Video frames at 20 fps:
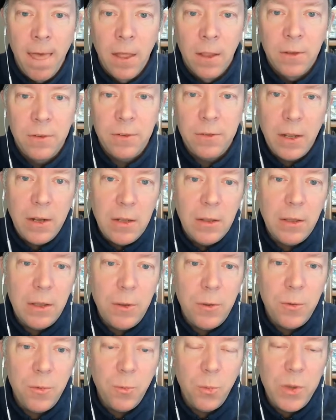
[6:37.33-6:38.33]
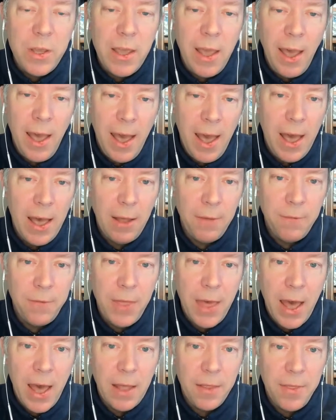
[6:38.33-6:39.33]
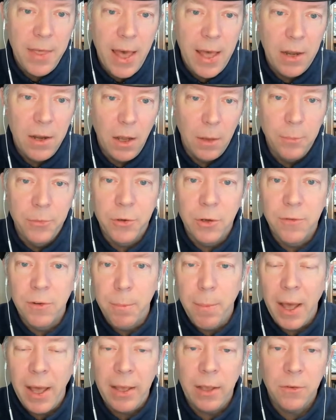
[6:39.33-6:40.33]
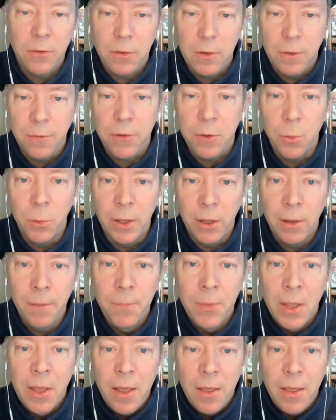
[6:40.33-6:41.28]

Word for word: suddenly we have that that observer bias, if you will,